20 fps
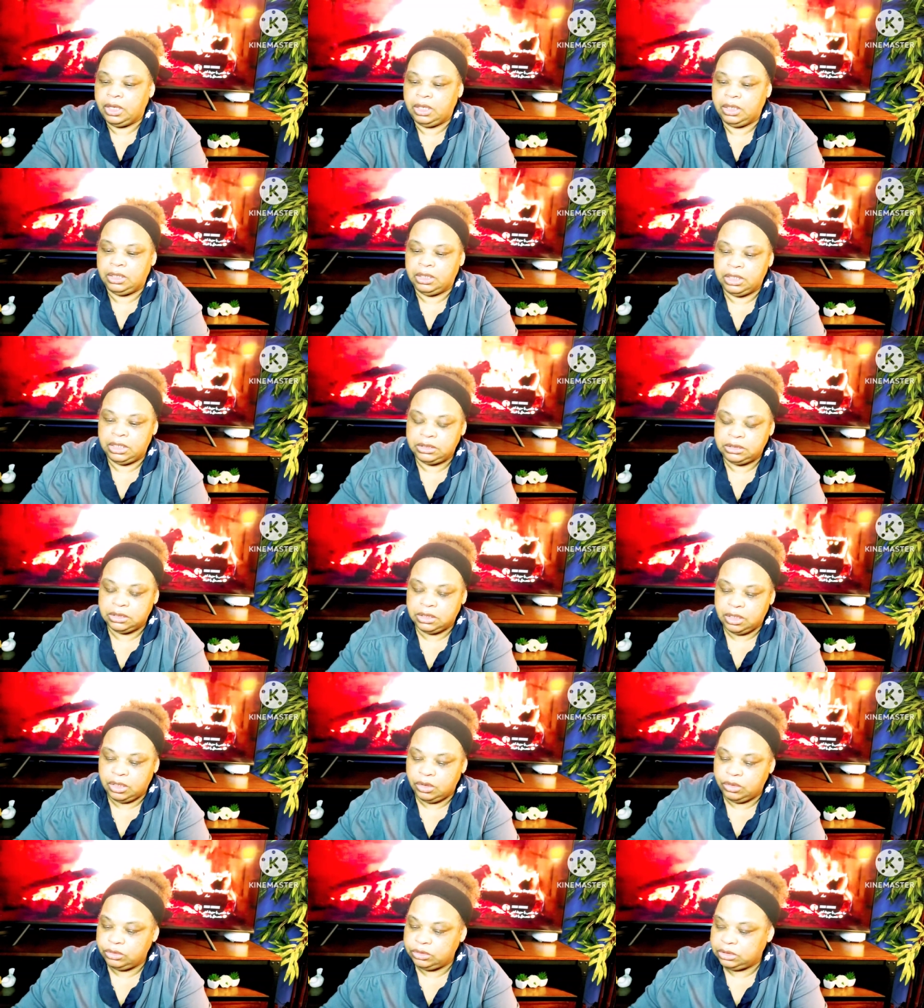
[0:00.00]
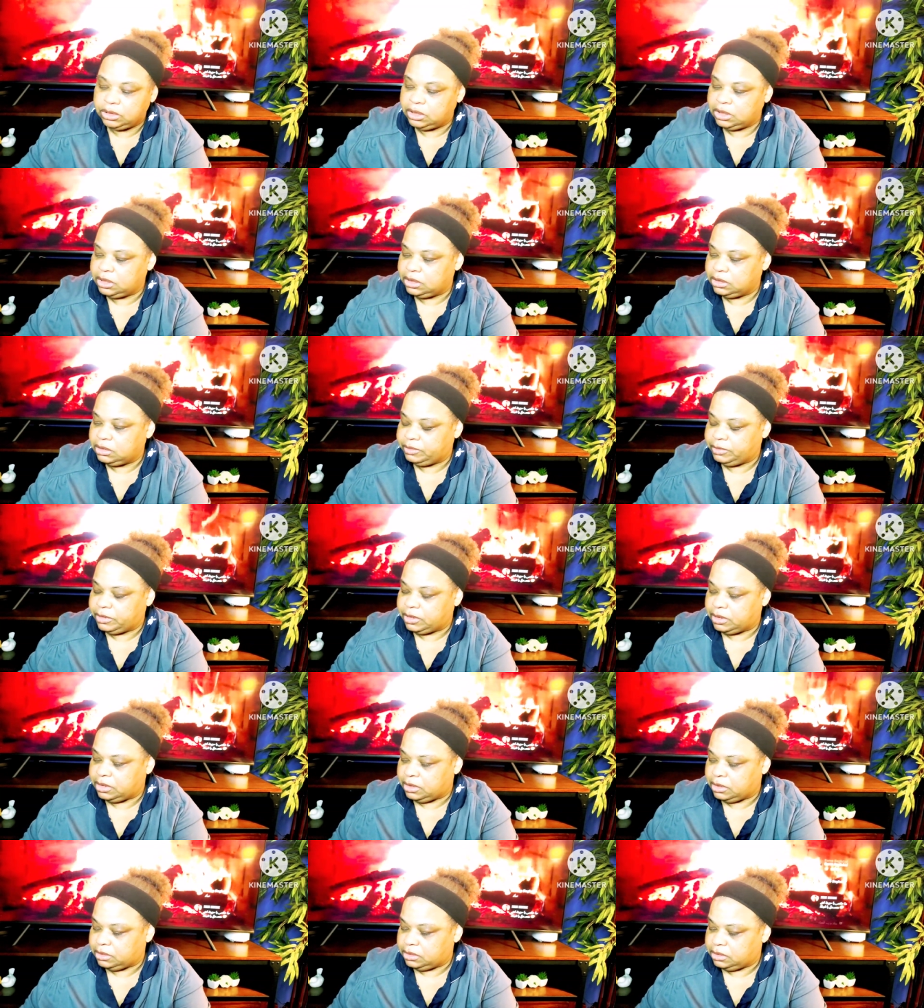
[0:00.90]
And let's close this
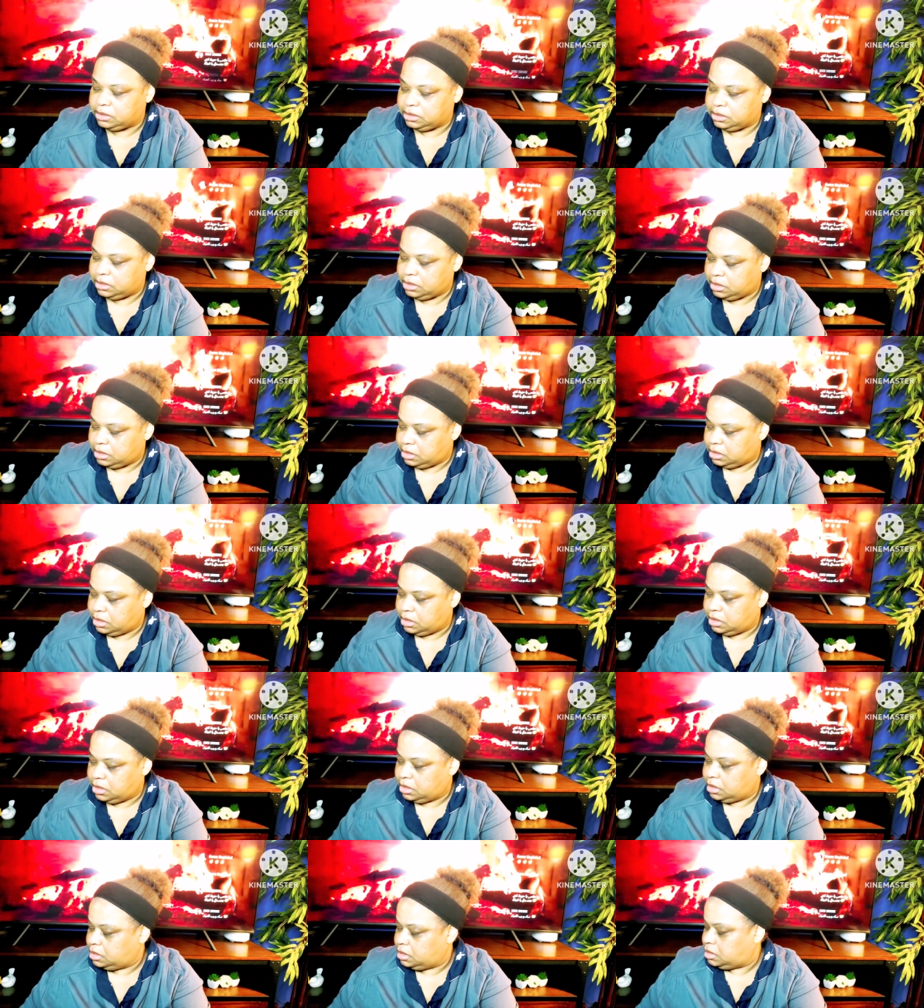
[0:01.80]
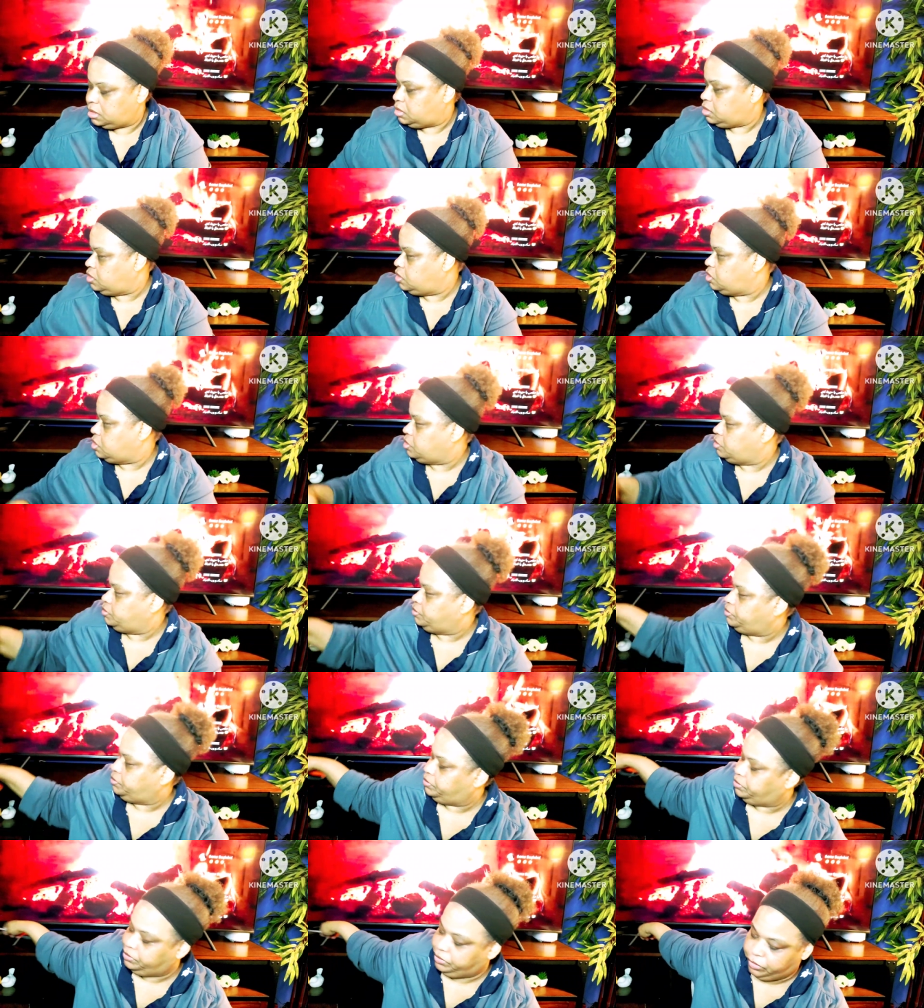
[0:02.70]
because, you know,
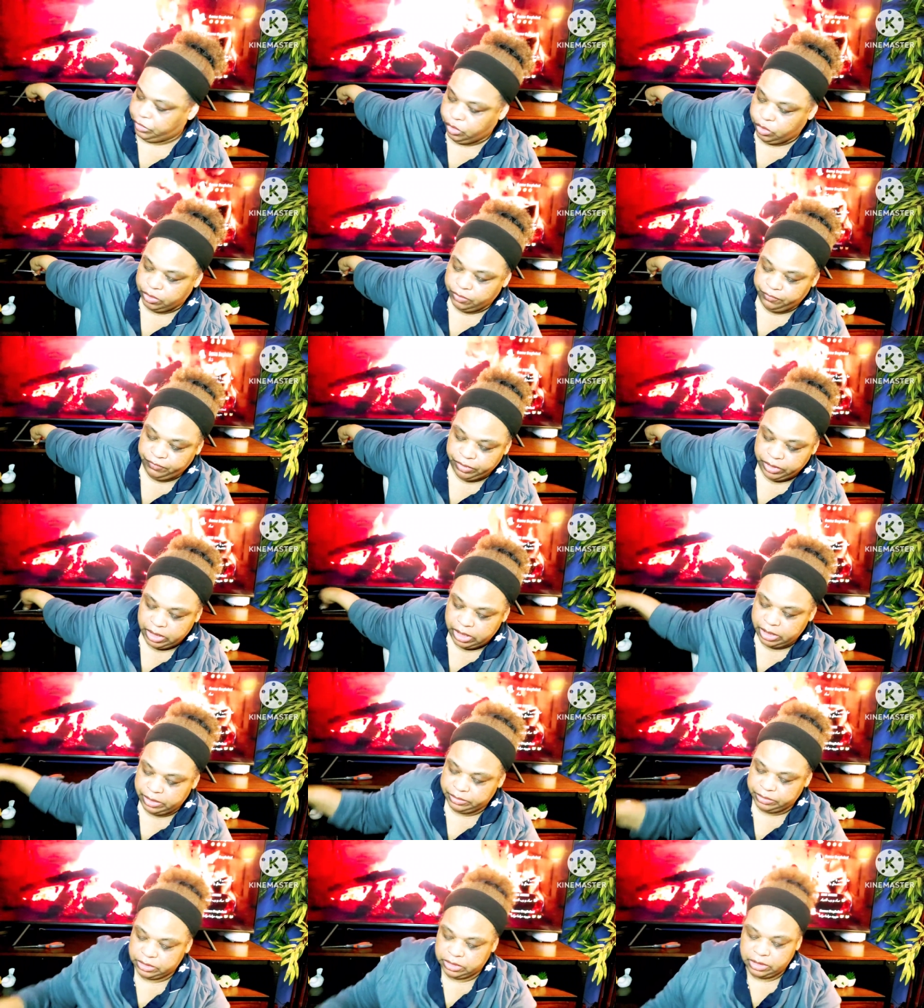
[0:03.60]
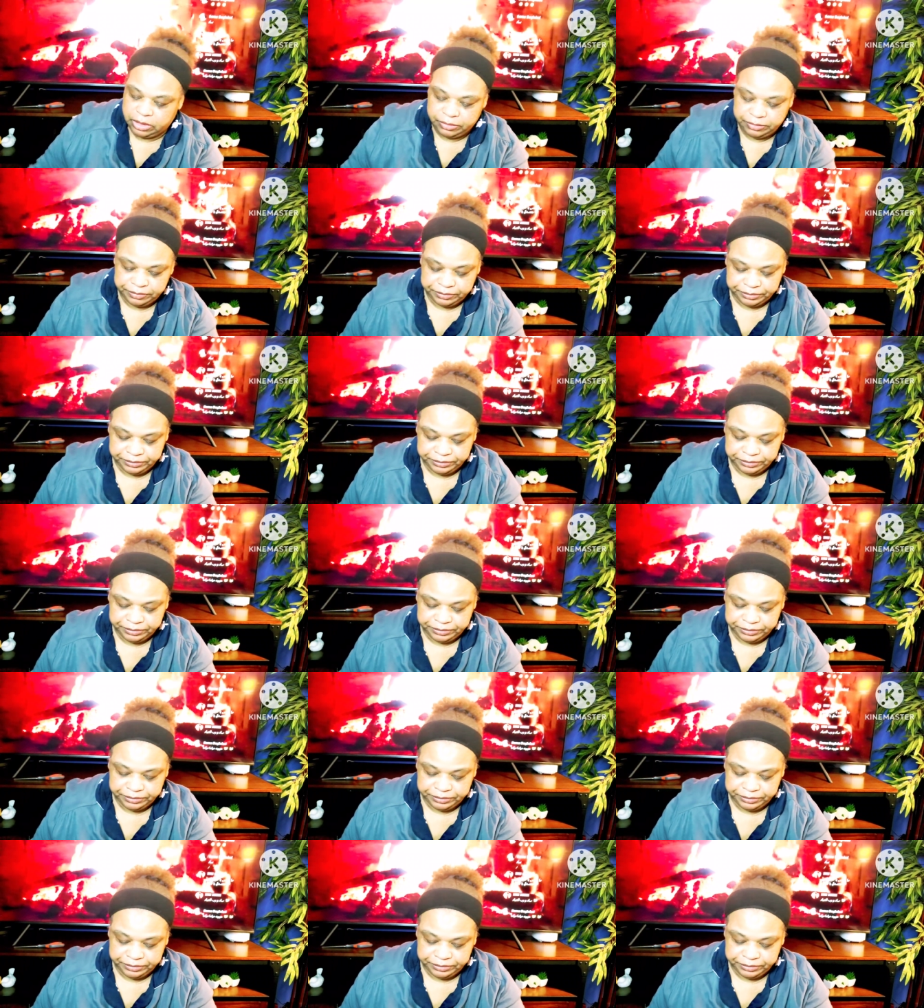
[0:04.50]
you can get stuff.